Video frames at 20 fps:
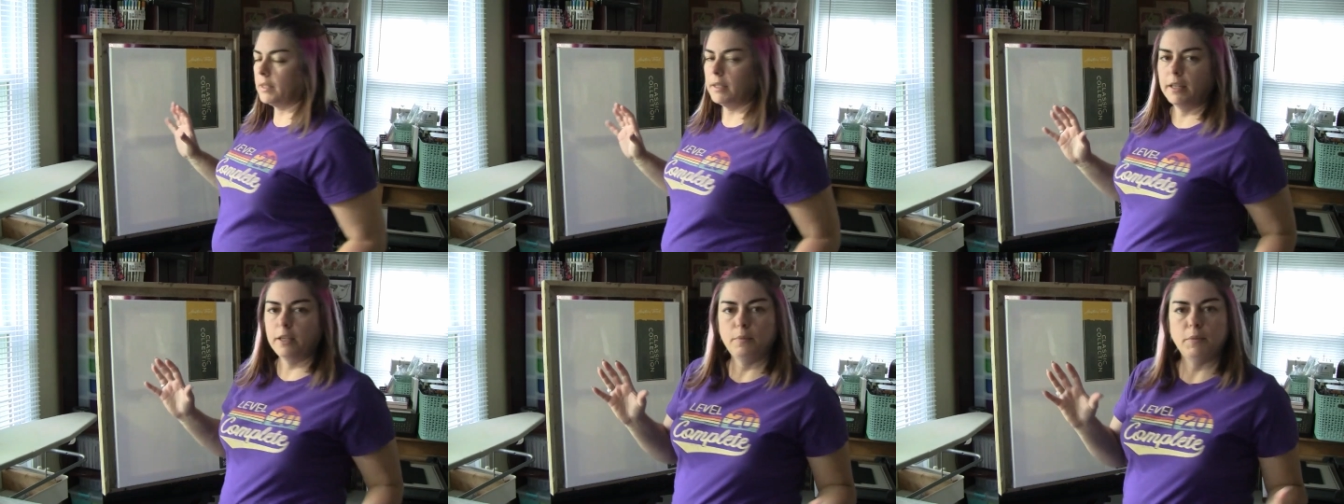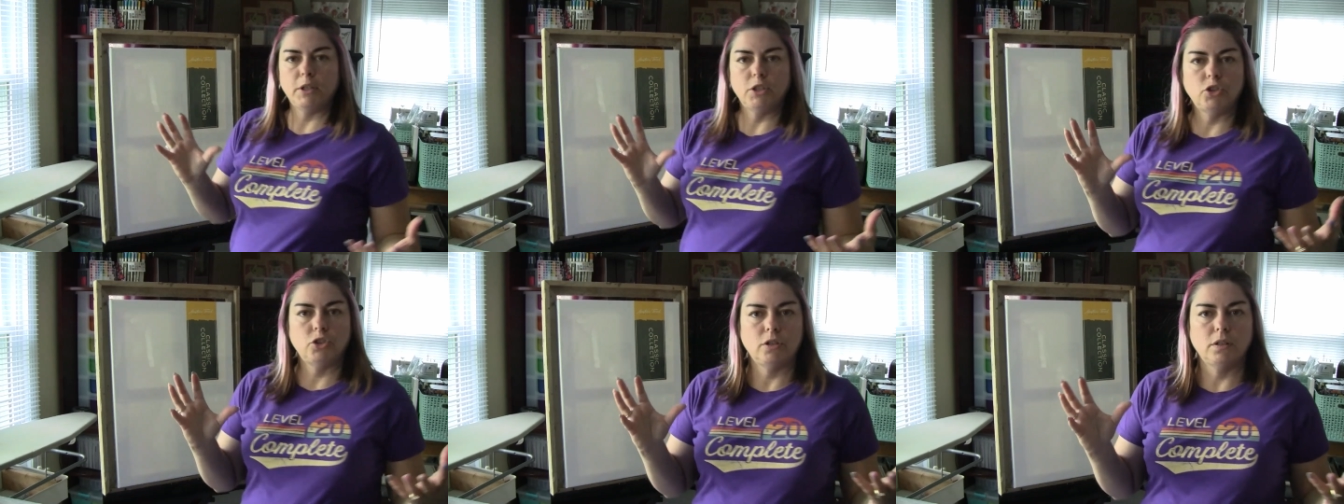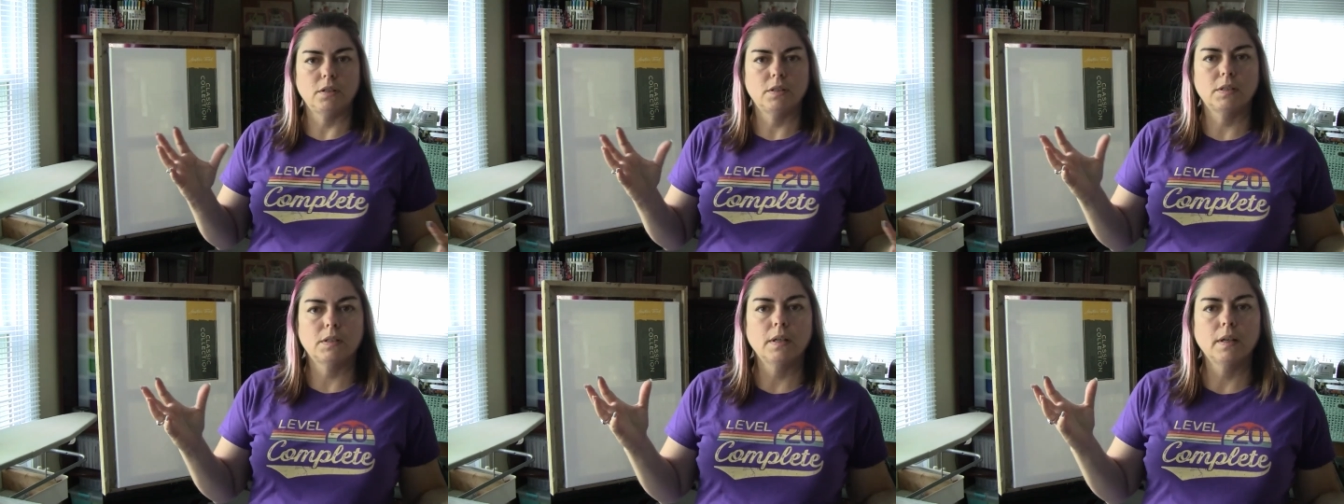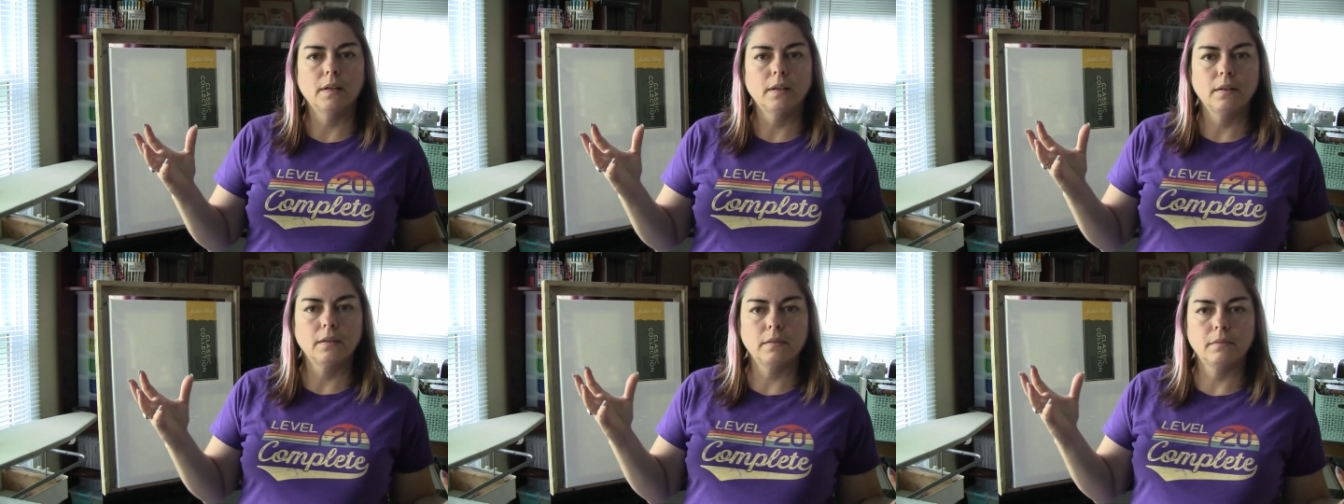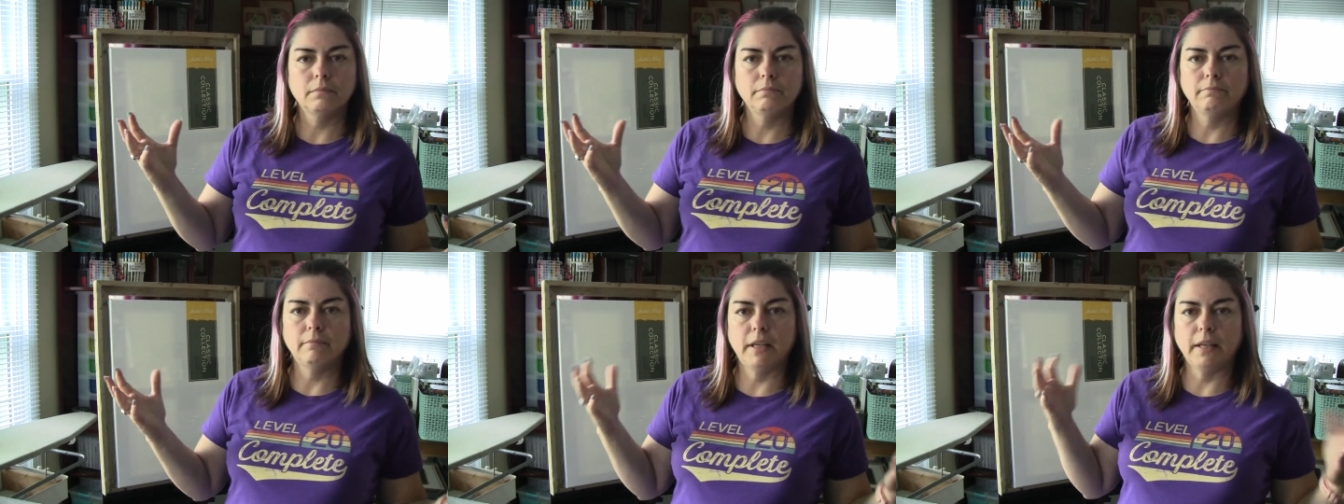image is
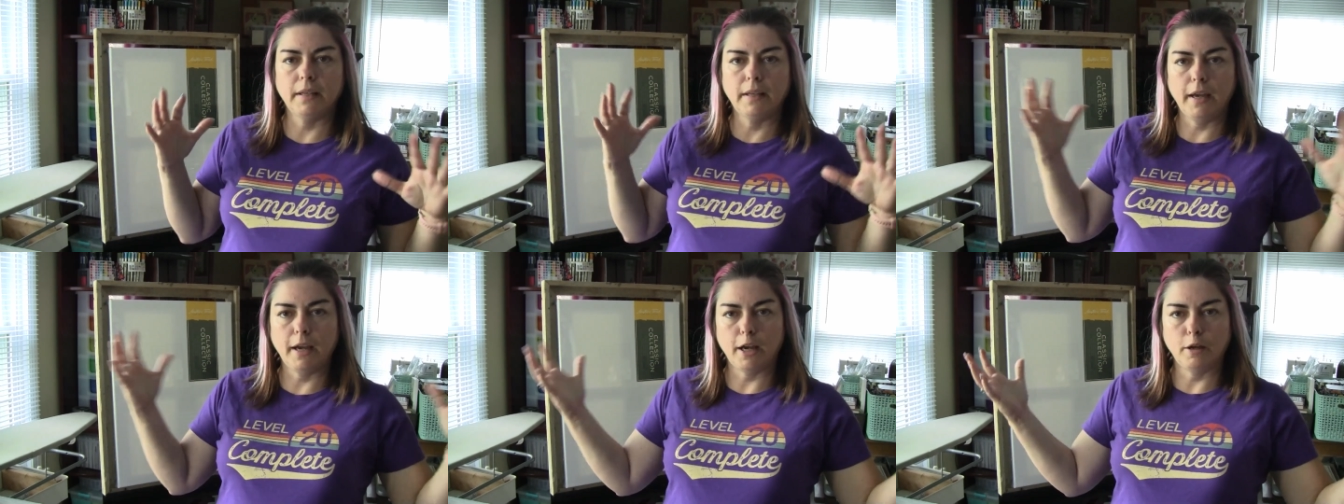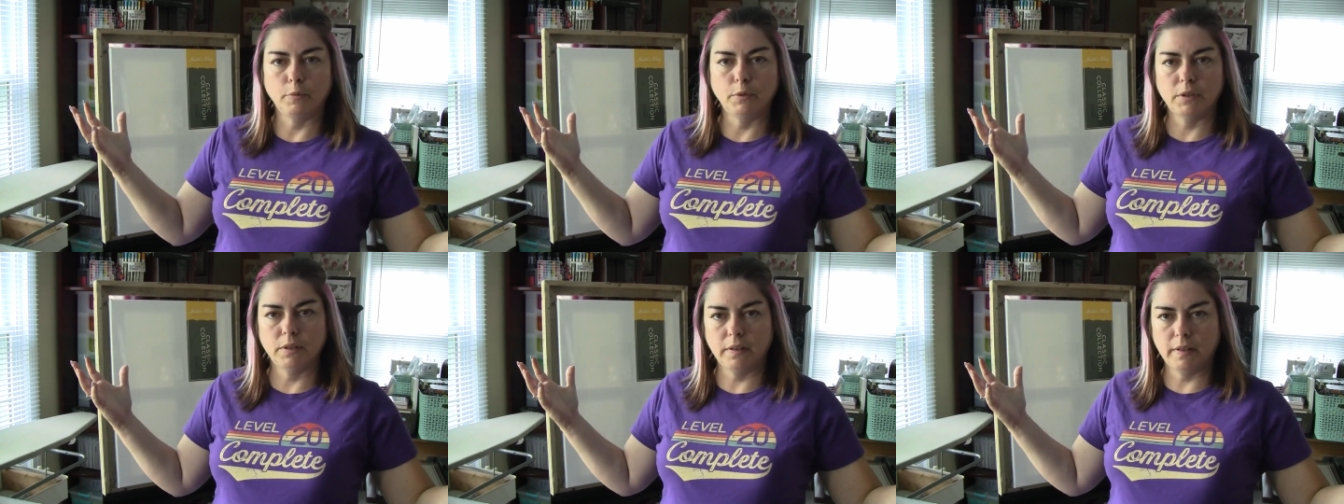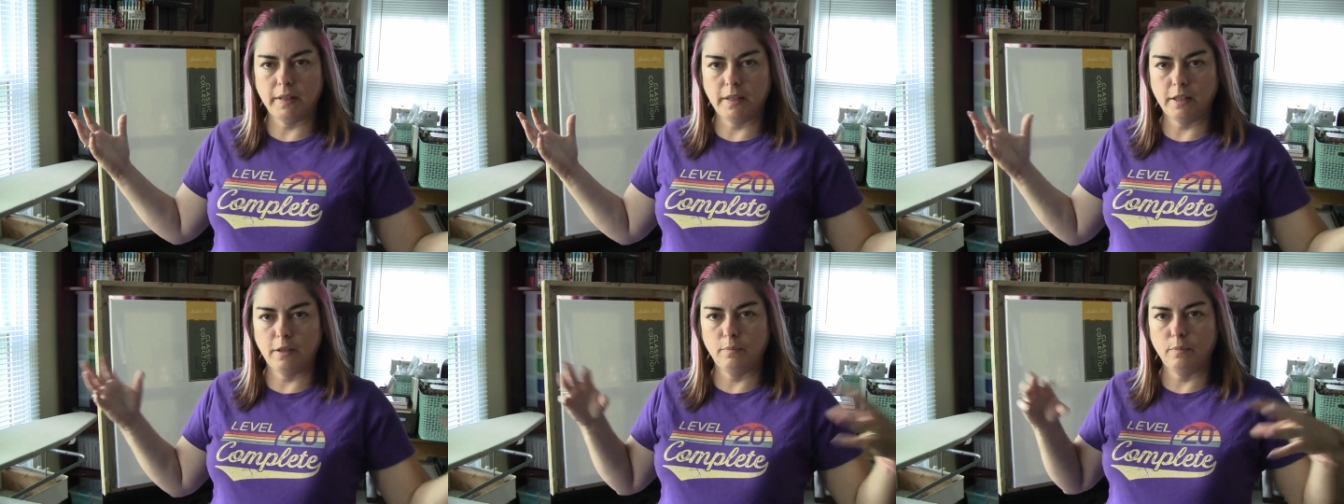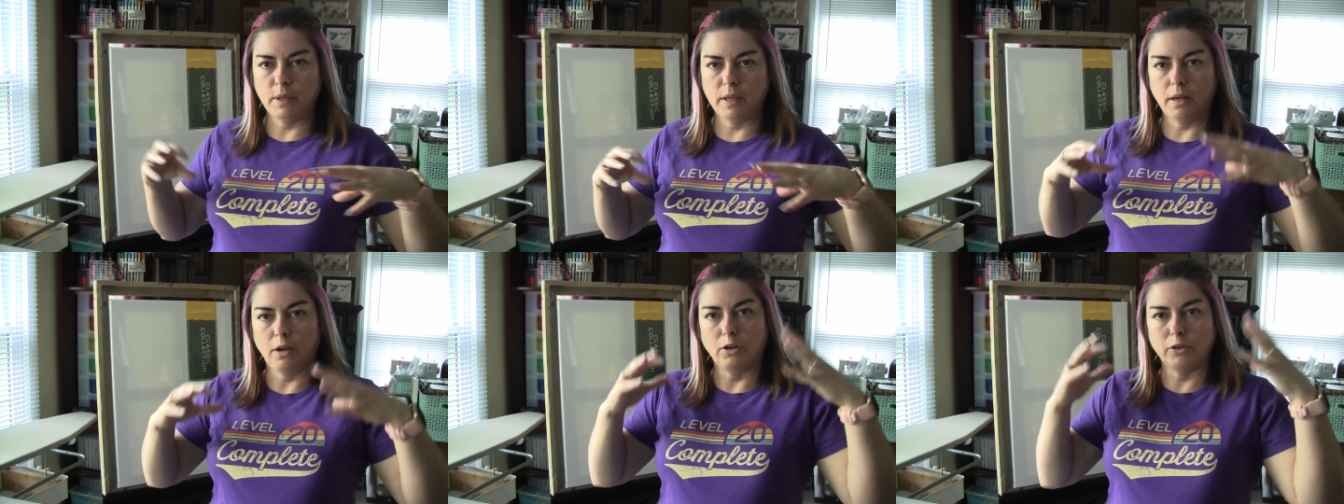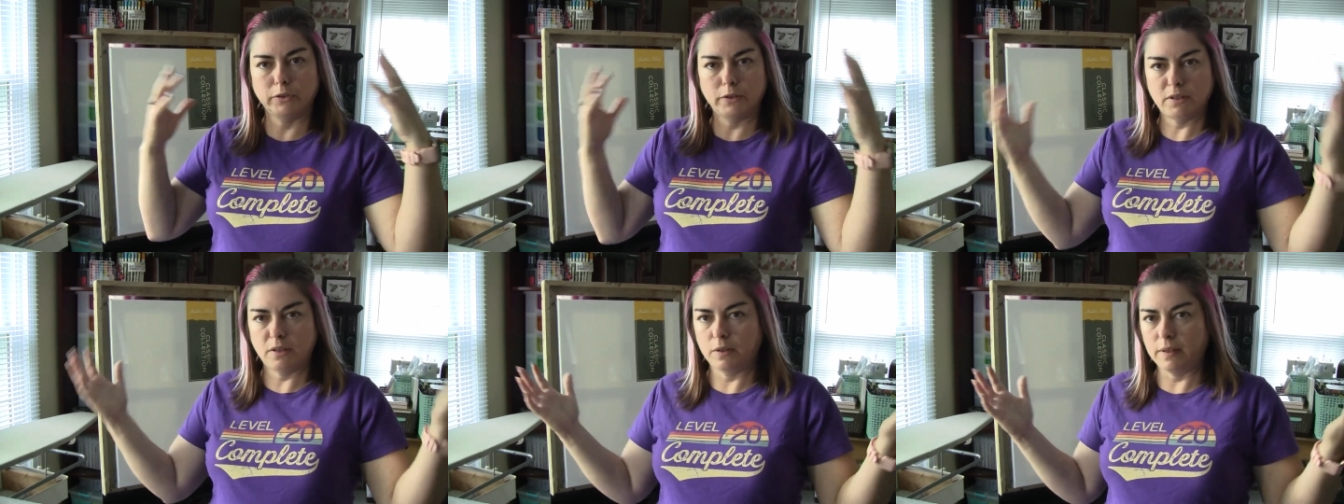encapsulated but
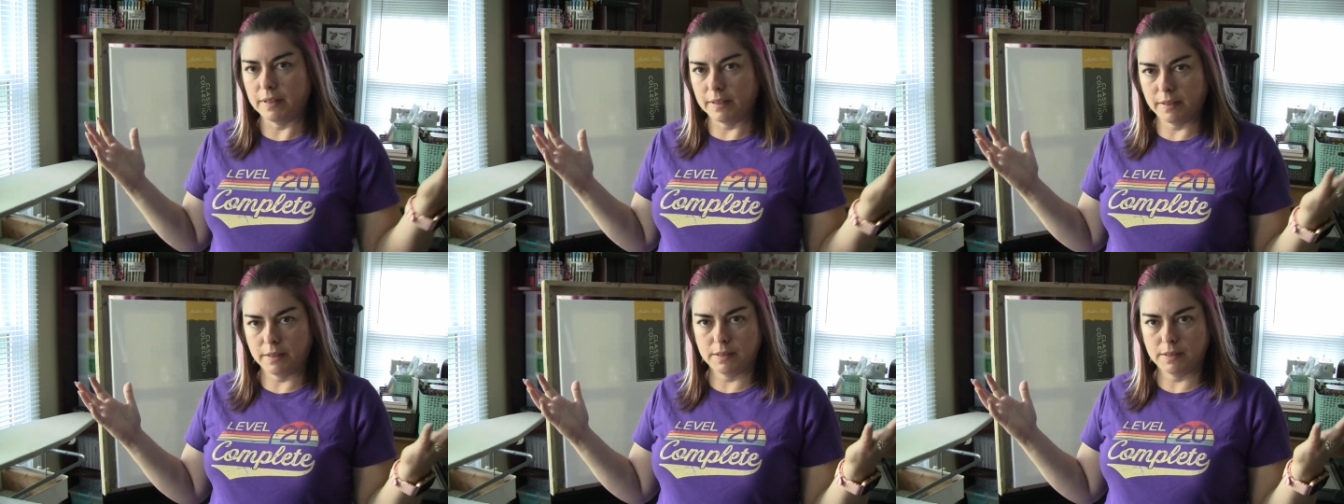also